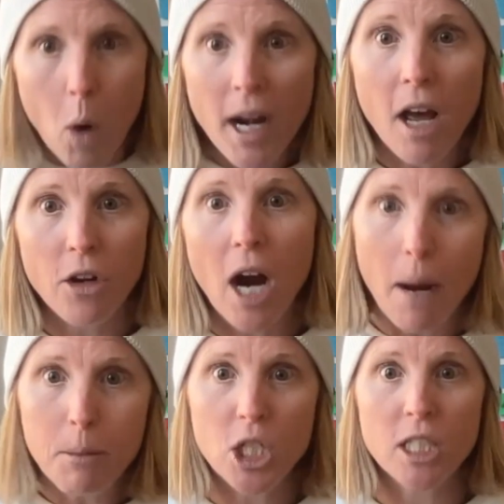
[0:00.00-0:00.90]
what other
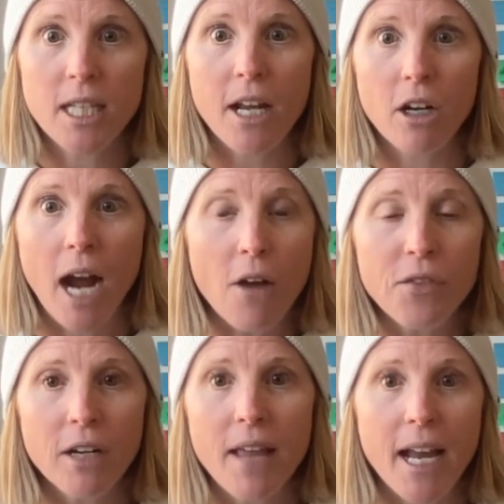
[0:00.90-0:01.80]
options that are
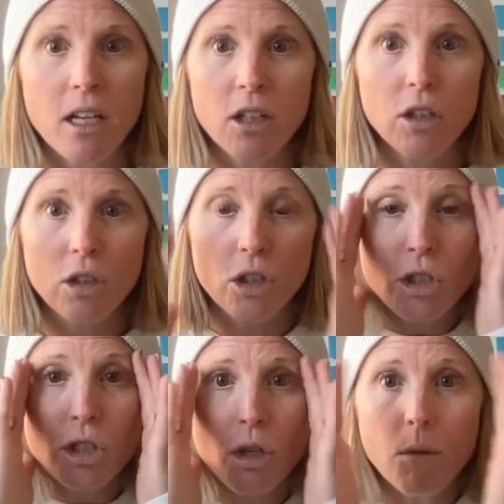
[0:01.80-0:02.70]
out there that you're
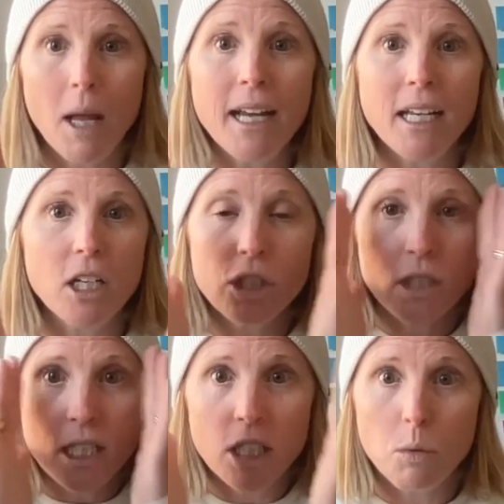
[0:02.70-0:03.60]
just so blinded because
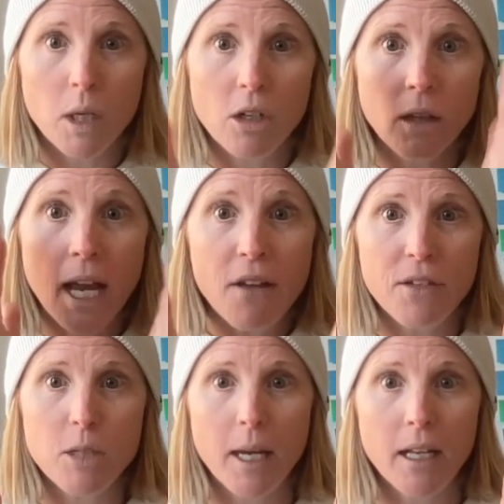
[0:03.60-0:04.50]
this is where your life
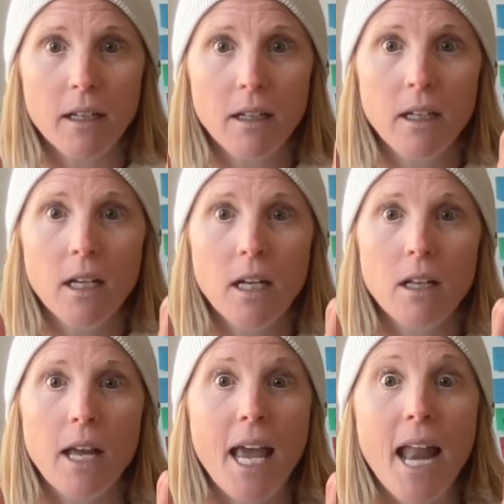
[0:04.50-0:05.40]
has been.
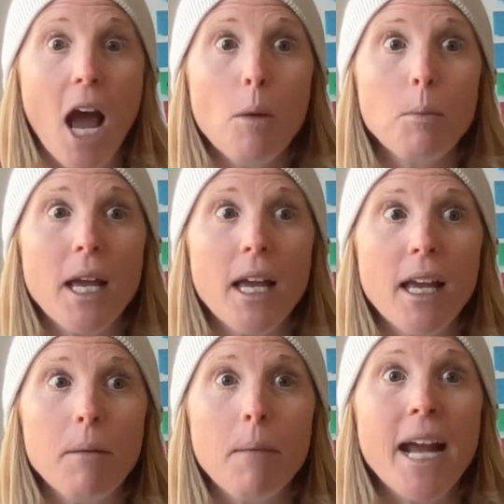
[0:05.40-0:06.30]
It helps. Mm.
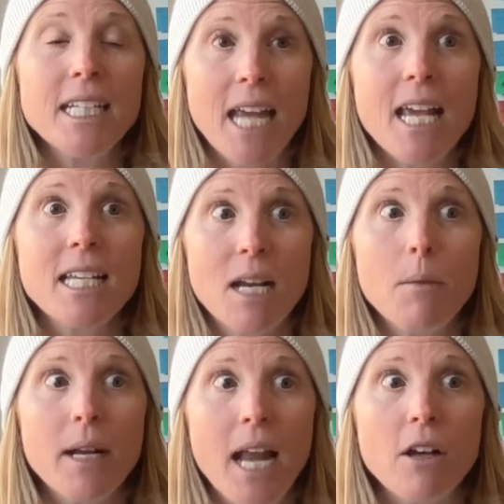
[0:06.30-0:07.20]
It might take
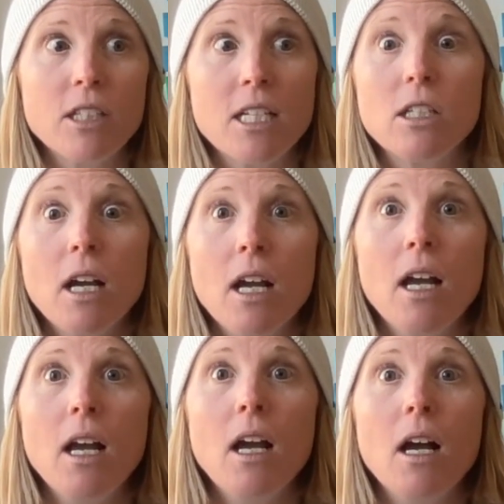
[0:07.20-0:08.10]
someone else's
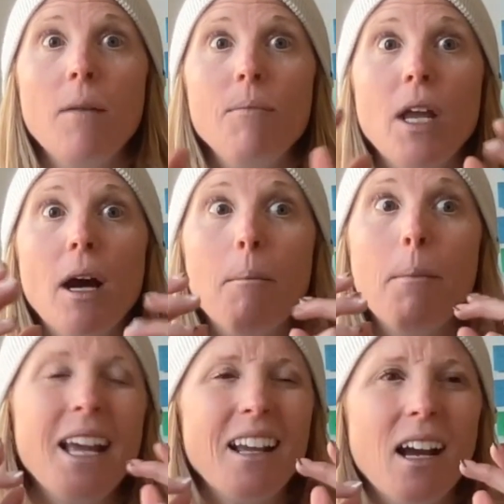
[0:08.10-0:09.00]

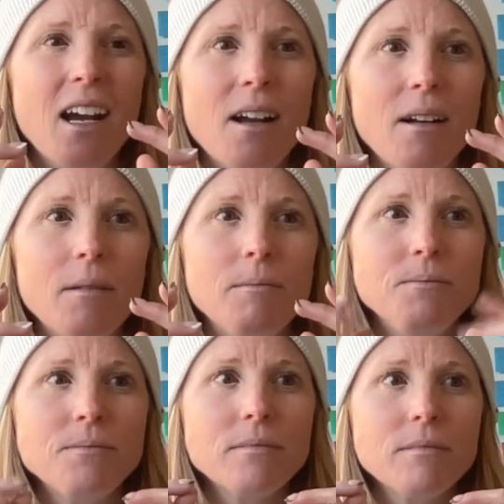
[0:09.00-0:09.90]
um,
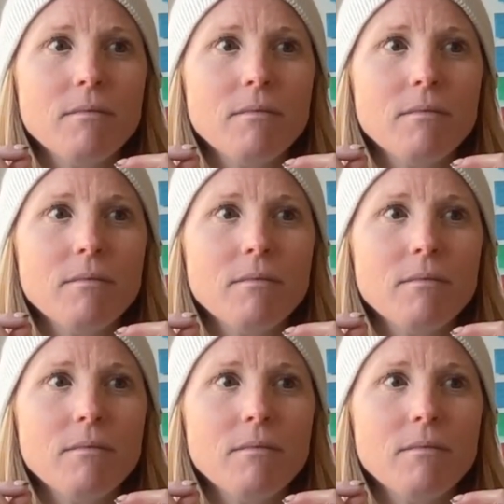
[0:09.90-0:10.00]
